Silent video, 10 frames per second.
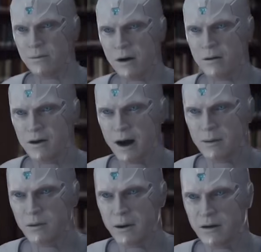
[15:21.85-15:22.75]
fast
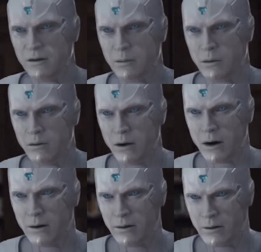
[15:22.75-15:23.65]
forward to the present,
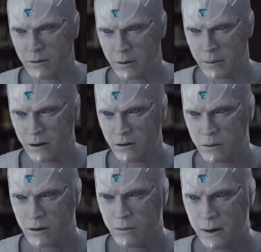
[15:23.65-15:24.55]
and the Turing test
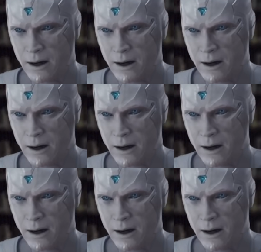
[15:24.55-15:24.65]
is like